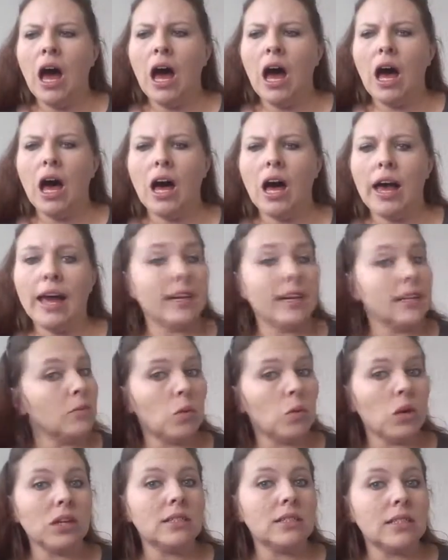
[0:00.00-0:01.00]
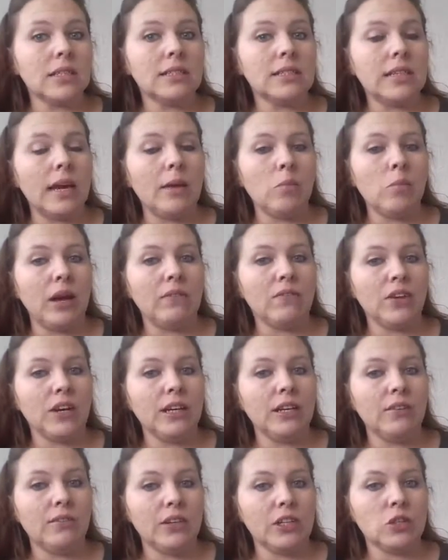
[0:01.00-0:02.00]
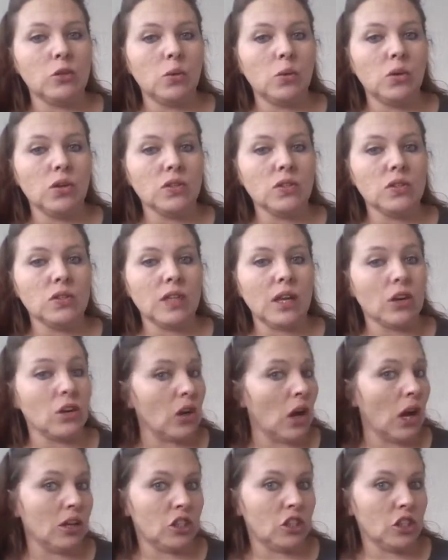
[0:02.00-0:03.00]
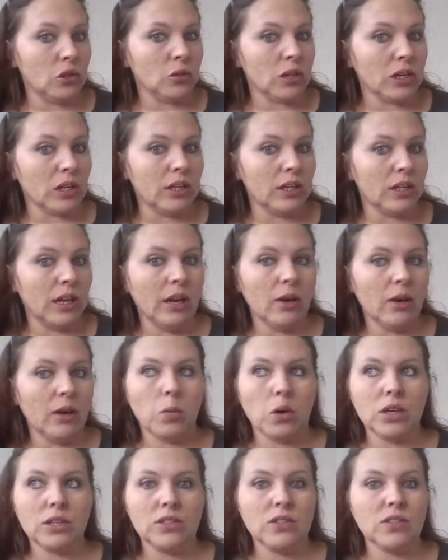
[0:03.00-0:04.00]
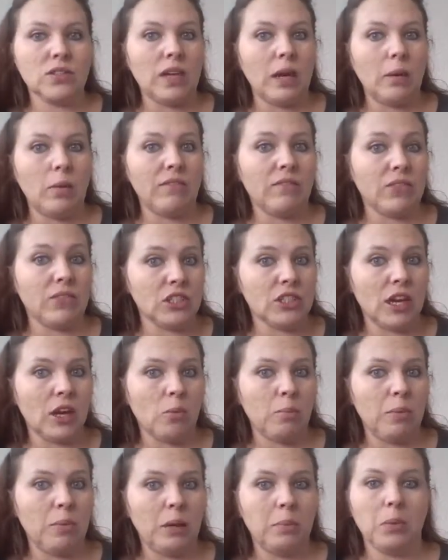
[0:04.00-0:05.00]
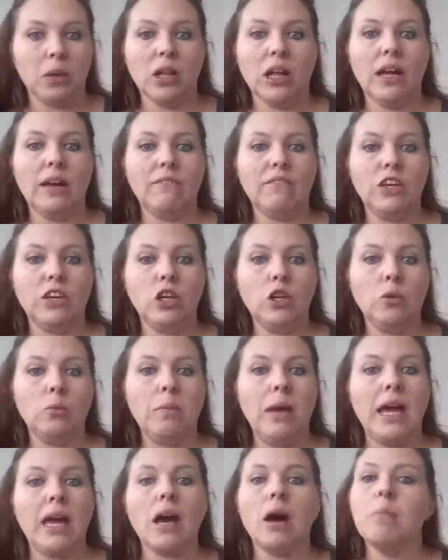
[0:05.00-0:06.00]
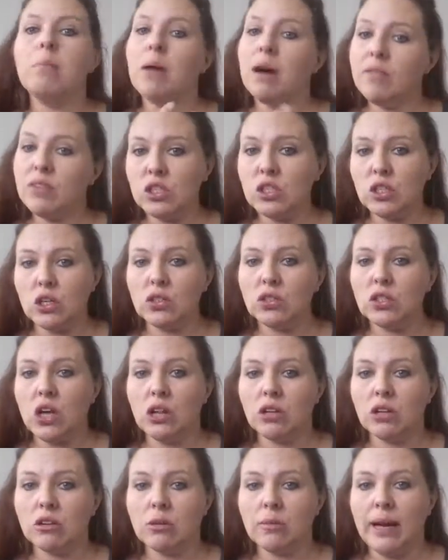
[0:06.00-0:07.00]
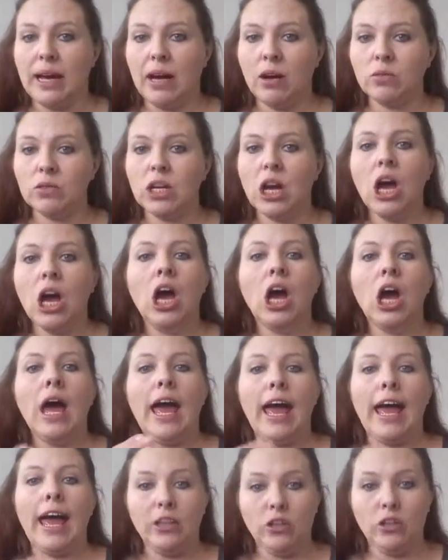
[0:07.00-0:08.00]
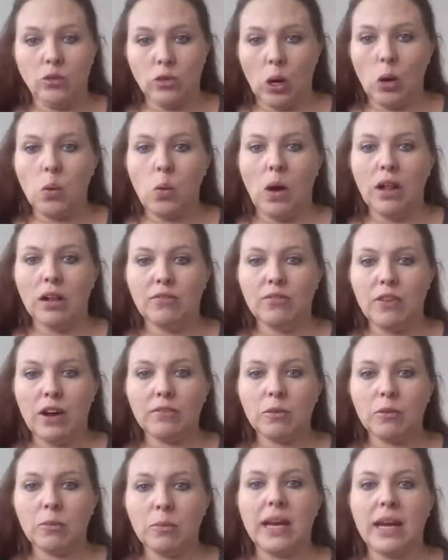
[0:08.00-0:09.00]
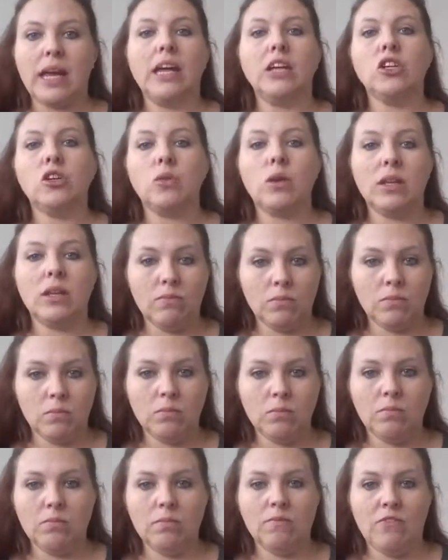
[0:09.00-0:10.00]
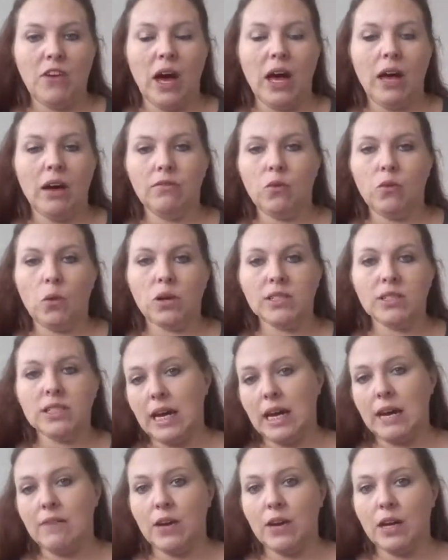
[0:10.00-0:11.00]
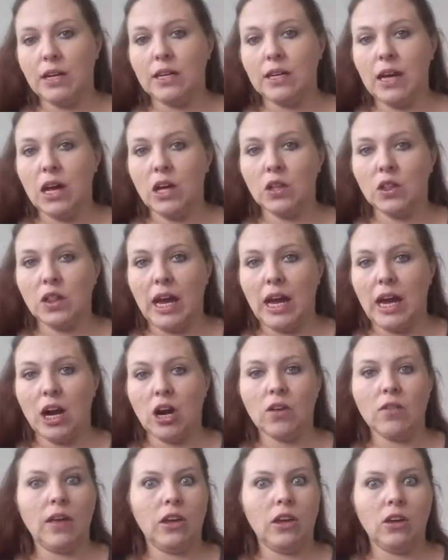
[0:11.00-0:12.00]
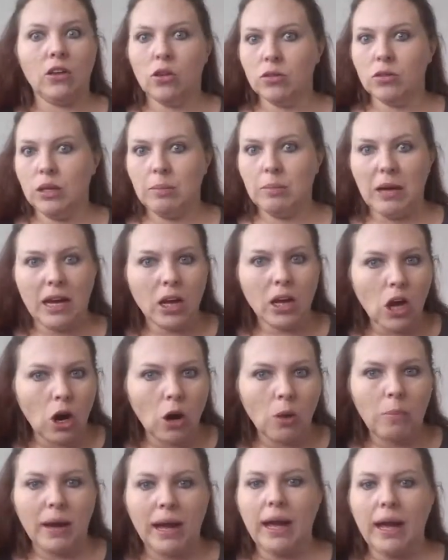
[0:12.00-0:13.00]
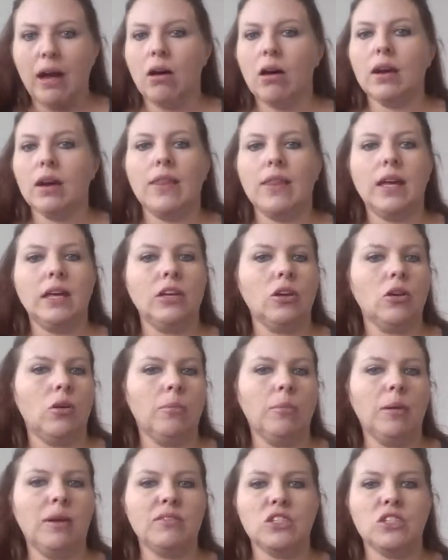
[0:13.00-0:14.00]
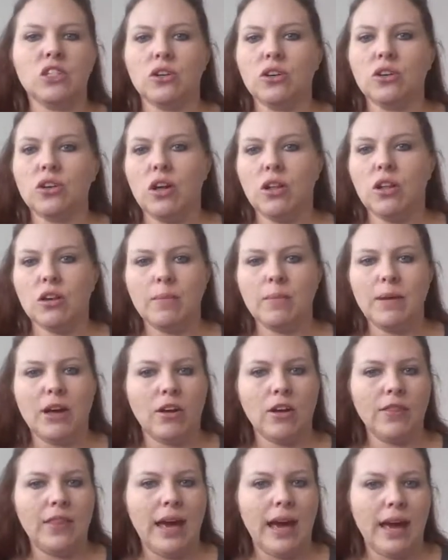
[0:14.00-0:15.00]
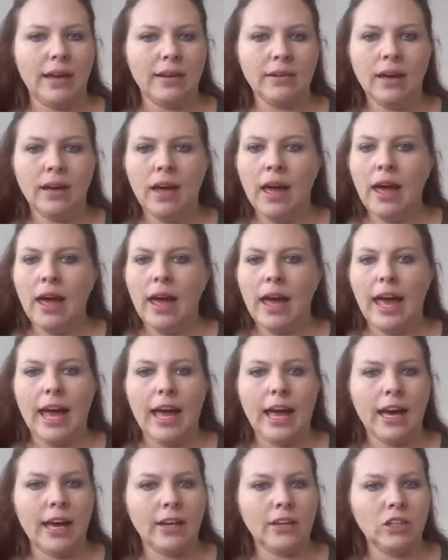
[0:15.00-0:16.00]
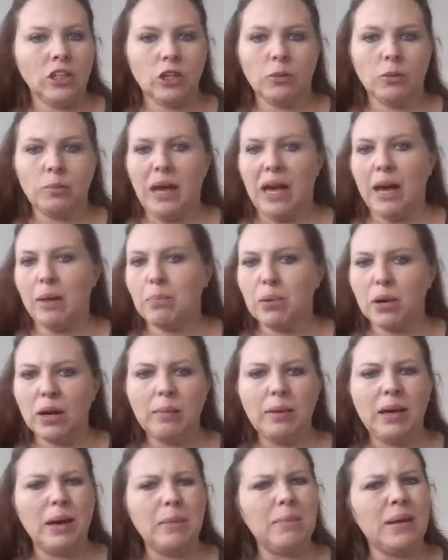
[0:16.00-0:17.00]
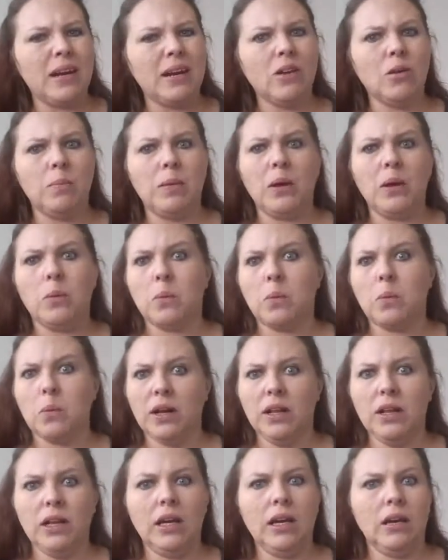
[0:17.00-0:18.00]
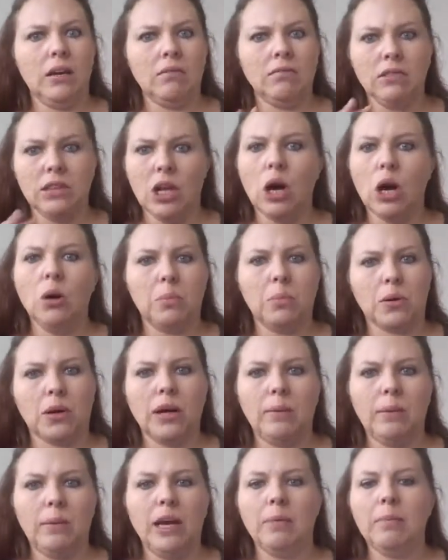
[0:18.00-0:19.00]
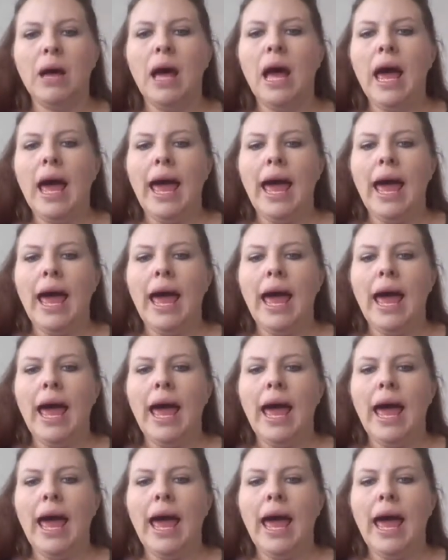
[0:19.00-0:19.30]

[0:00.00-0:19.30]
uh, and it works the same way for individuals that are not children it works the same way for single people if you make above a certain dollar amount and you don't qualify for medicaid you can file for state funded health care that you'll only pay a copay on, and then you go above a certain dollar amount on that, and you'll pay a premium, but it'll be a really low premium.